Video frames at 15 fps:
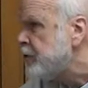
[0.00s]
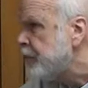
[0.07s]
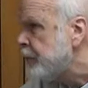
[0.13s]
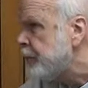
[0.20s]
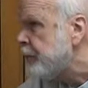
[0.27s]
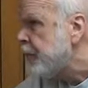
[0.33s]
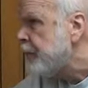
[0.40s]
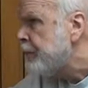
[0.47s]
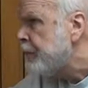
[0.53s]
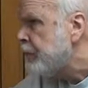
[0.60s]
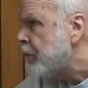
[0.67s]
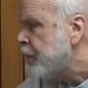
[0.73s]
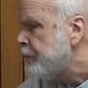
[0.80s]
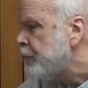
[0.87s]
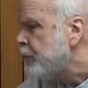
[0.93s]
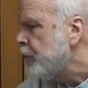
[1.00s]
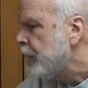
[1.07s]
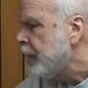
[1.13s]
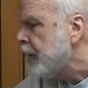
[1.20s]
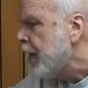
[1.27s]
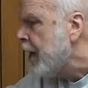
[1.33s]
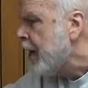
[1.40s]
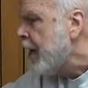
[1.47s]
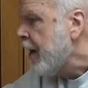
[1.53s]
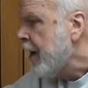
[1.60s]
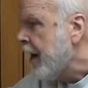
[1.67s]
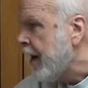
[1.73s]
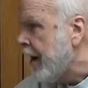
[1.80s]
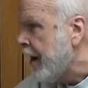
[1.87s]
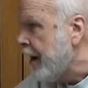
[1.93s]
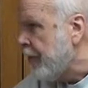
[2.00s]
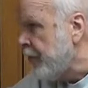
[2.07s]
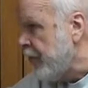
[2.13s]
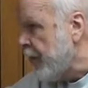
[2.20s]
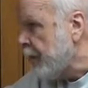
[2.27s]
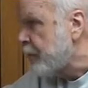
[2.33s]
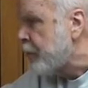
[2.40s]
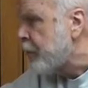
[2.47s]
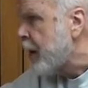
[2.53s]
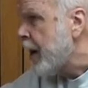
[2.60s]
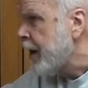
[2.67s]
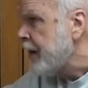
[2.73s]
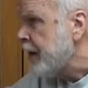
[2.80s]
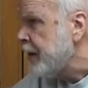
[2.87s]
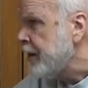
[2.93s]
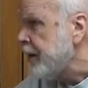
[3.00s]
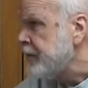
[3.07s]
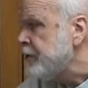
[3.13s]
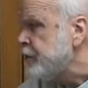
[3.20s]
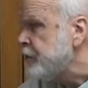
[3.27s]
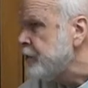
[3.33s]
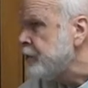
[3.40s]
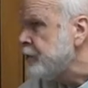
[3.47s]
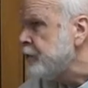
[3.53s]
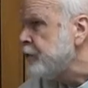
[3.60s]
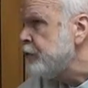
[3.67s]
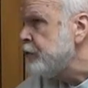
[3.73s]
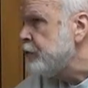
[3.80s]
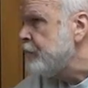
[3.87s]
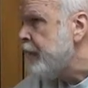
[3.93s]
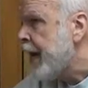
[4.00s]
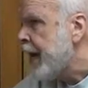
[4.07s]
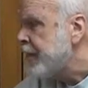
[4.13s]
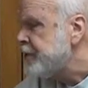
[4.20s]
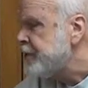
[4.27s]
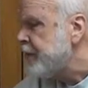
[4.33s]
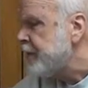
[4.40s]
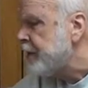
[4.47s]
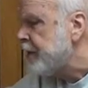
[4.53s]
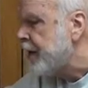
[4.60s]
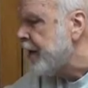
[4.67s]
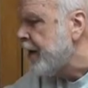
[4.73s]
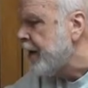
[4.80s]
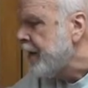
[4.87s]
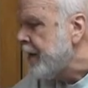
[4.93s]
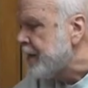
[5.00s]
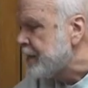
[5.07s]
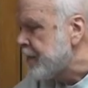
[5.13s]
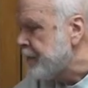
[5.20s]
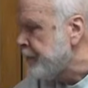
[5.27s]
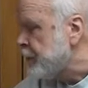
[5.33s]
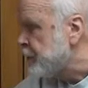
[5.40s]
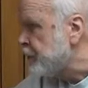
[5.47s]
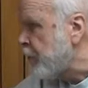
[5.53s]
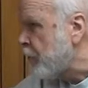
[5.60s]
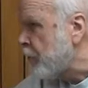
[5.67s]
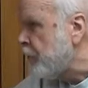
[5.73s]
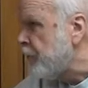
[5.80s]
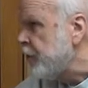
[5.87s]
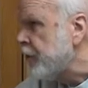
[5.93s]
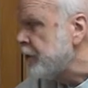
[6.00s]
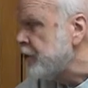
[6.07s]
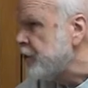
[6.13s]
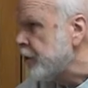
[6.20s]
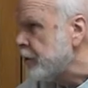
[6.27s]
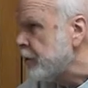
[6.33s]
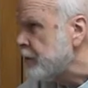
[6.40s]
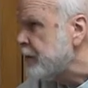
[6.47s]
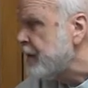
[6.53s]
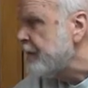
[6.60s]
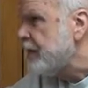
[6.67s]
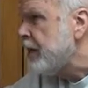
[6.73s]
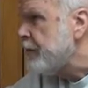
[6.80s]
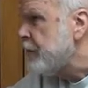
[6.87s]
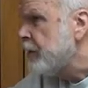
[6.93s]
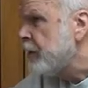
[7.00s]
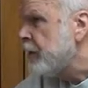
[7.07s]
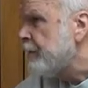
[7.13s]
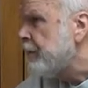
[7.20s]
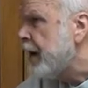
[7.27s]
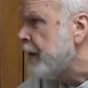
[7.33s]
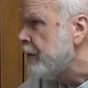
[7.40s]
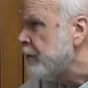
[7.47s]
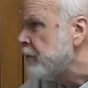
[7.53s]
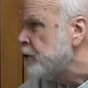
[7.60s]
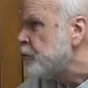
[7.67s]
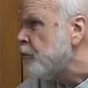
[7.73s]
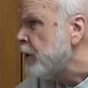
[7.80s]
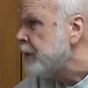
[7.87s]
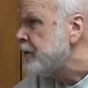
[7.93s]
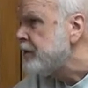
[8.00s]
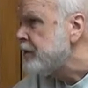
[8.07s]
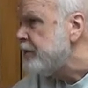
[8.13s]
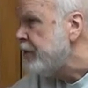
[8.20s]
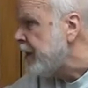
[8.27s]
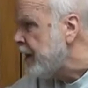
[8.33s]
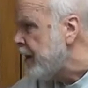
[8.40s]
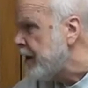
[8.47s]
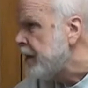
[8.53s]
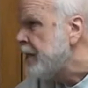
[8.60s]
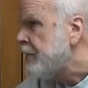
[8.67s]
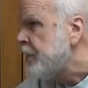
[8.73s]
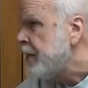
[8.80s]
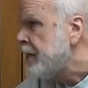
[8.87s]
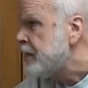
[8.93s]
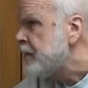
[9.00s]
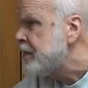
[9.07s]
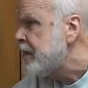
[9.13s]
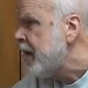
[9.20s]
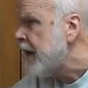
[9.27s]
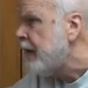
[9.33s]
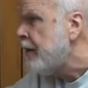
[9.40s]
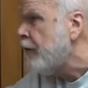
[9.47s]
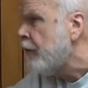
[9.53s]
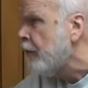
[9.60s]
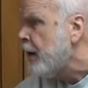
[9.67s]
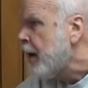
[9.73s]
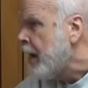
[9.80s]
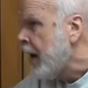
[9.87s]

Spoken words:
sugar people can put their product in to match it. Some of this forfeited sugar, 70 million pounds, went to feed honeybees now.